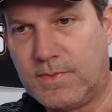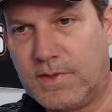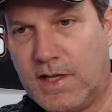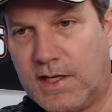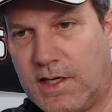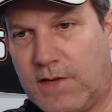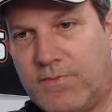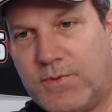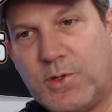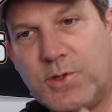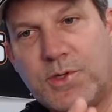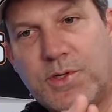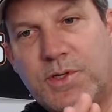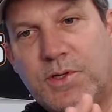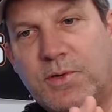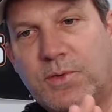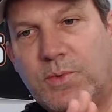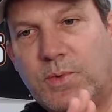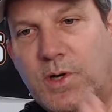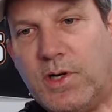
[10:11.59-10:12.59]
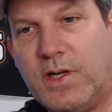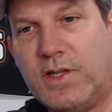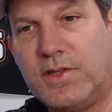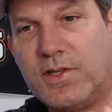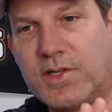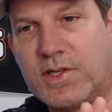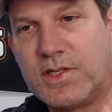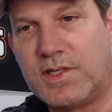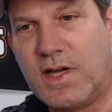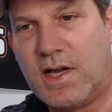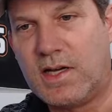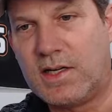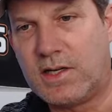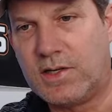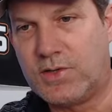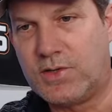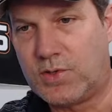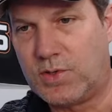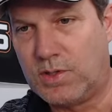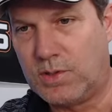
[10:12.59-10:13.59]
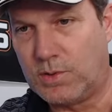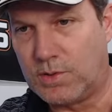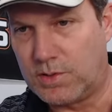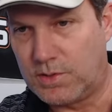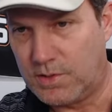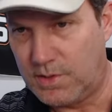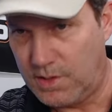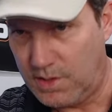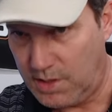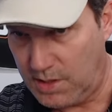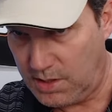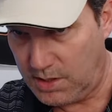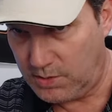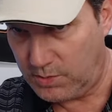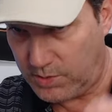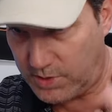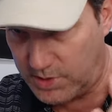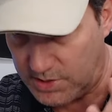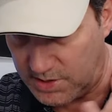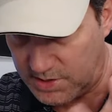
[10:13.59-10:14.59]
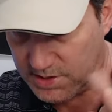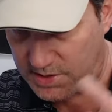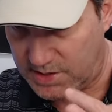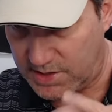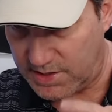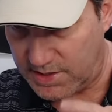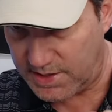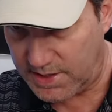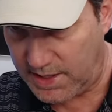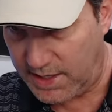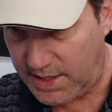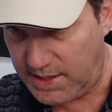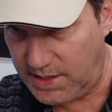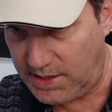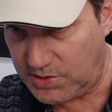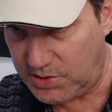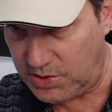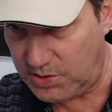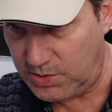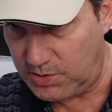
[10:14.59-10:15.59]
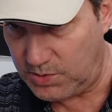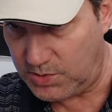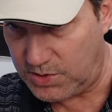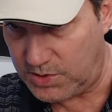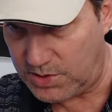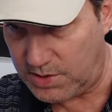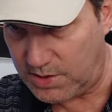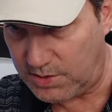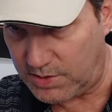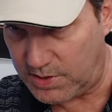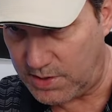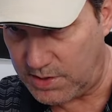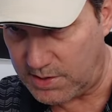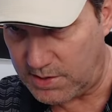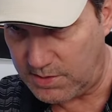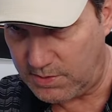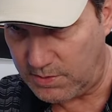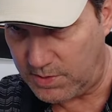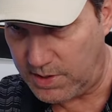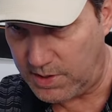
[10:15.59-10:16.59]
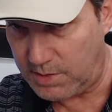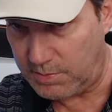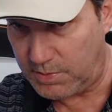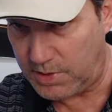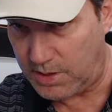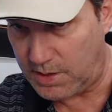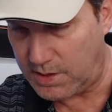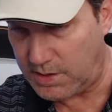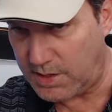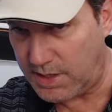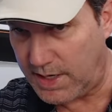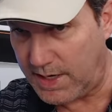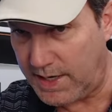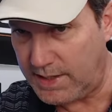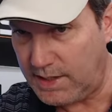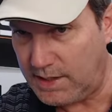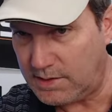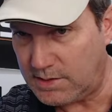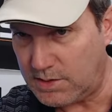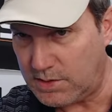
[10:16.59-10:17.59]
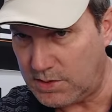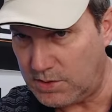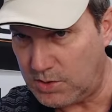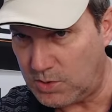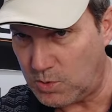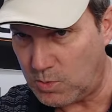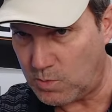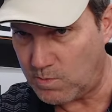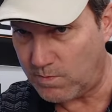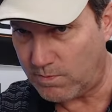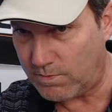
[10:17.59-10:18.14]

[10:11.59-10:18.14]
Like if you're still running the stock controller, well, he says it's a 92 series. Now, wait a minute, 92.